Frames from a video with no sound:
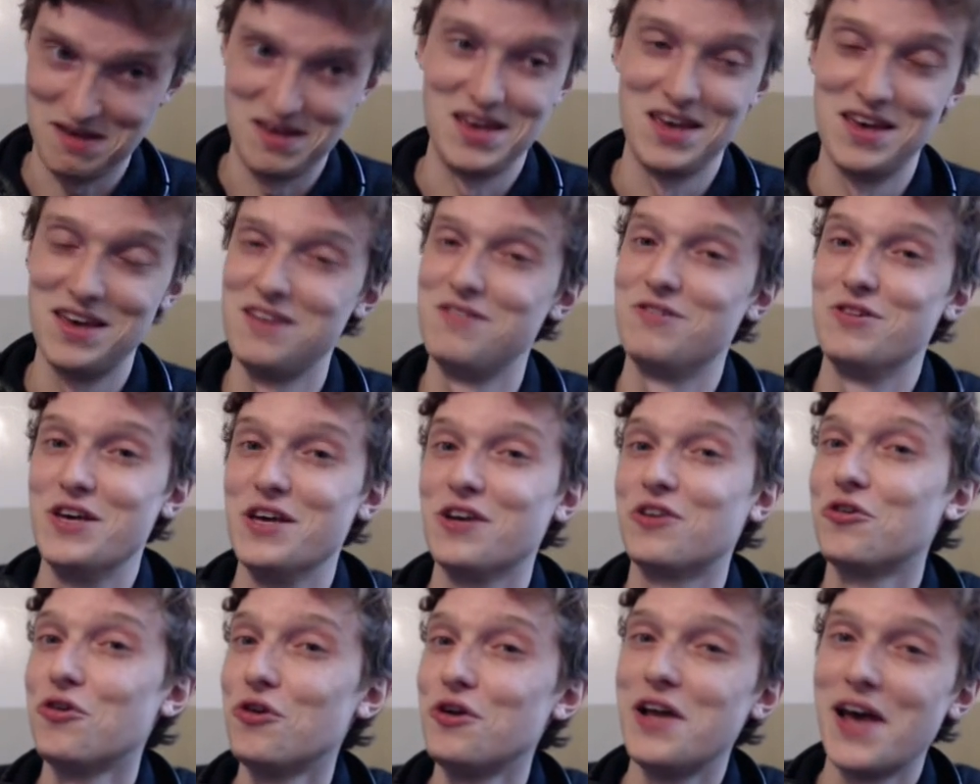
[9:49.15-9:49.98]

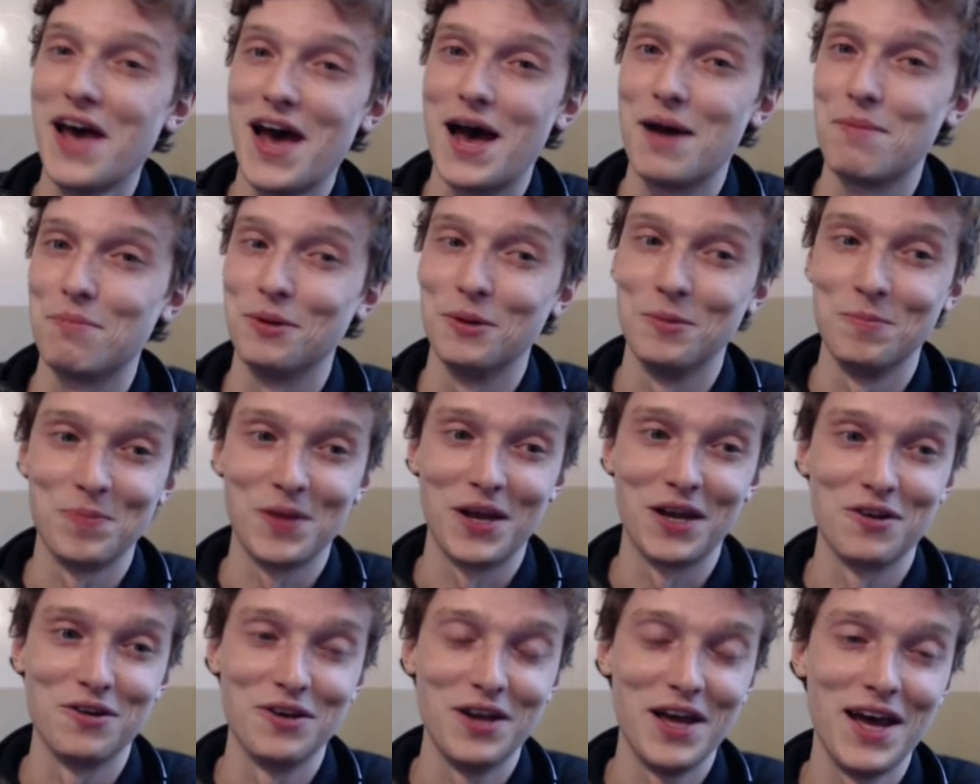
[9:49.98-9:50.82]
it could happen.
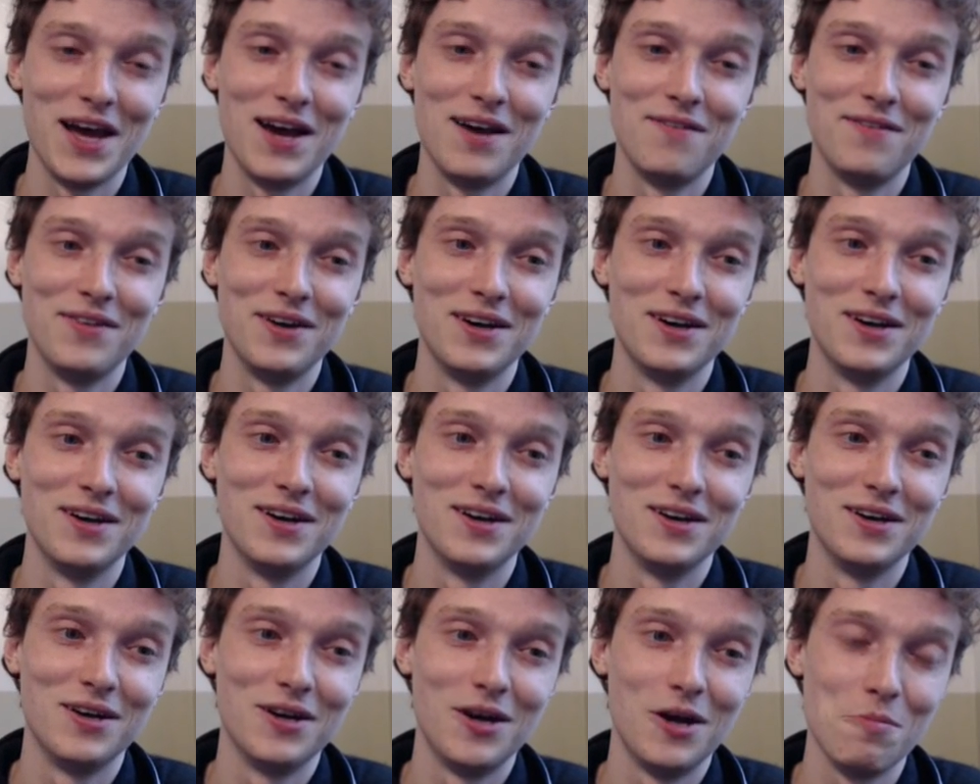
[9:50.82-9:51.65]
I could have
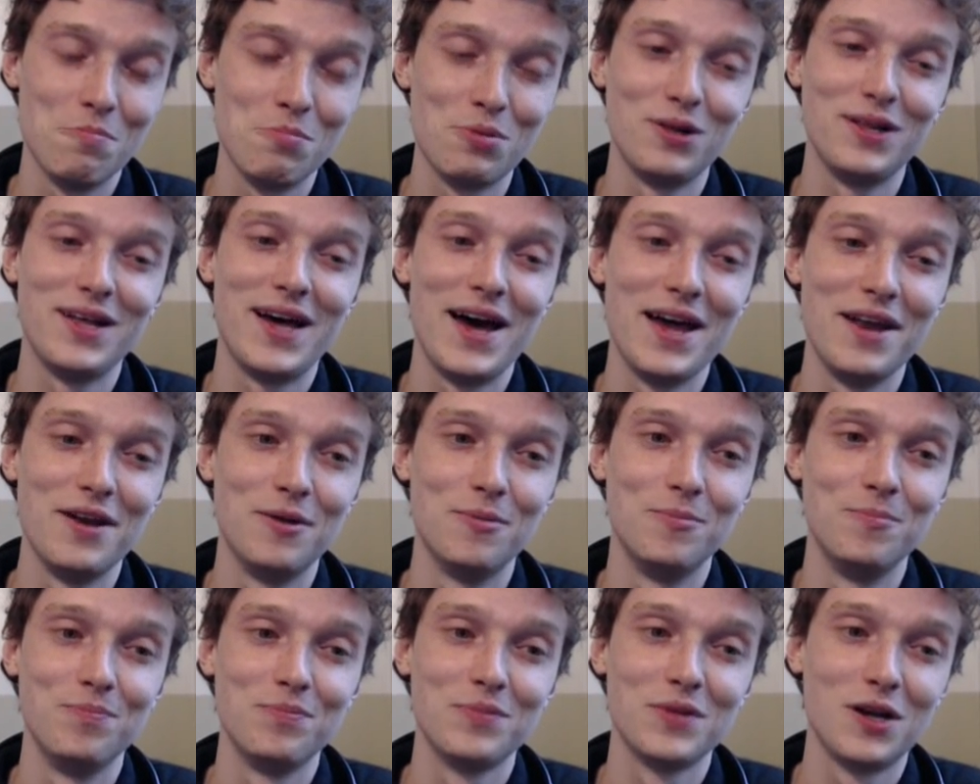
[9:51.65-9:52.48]
a
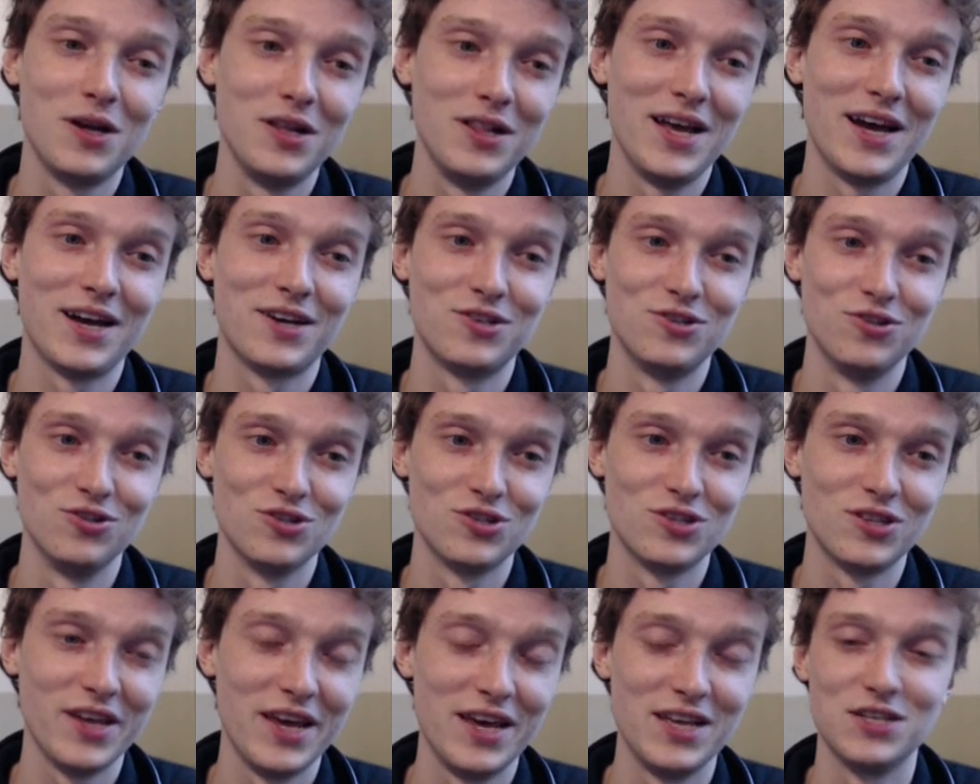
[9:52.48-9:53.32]
platinum
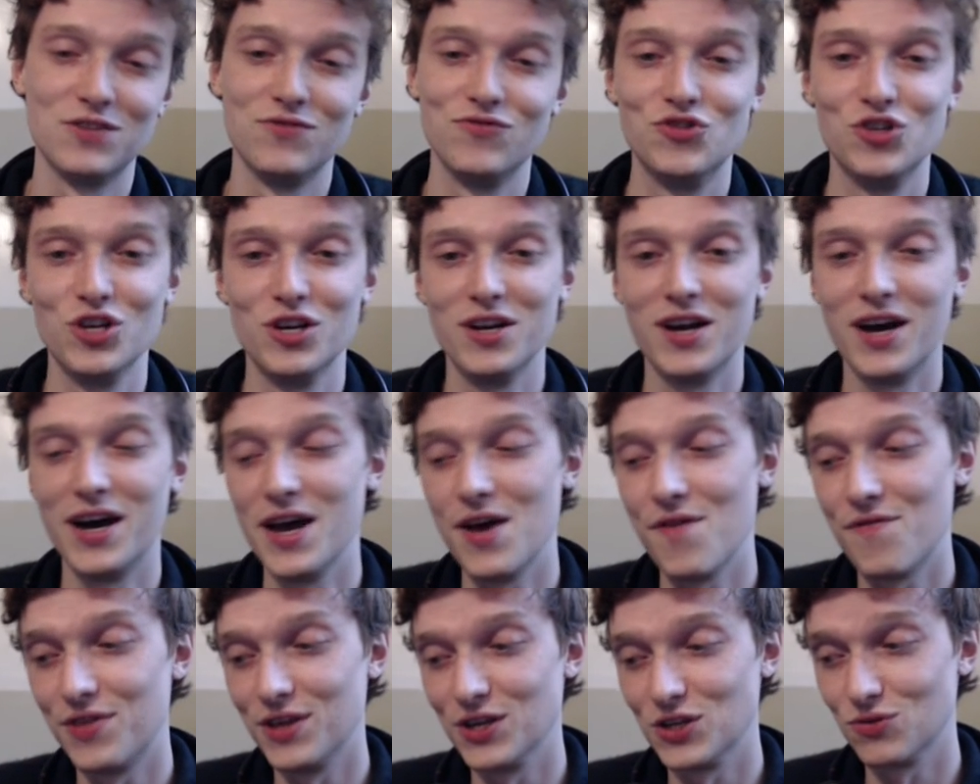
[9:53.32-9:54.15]
collector's Lance of Jinhai
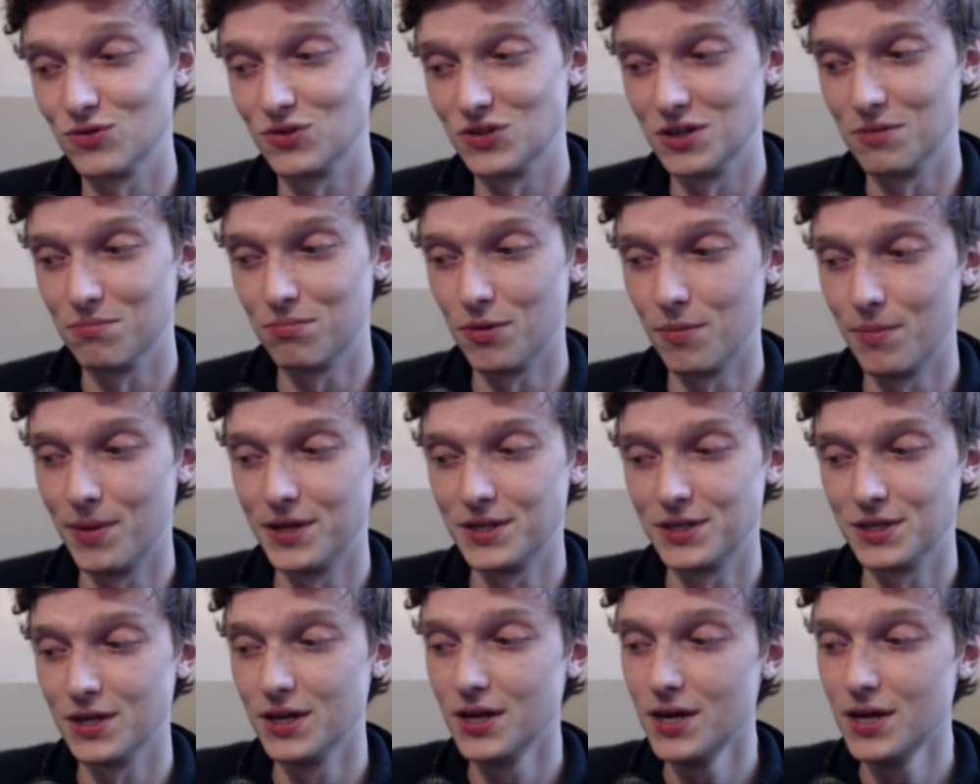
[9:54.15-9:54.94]
if this was implemented.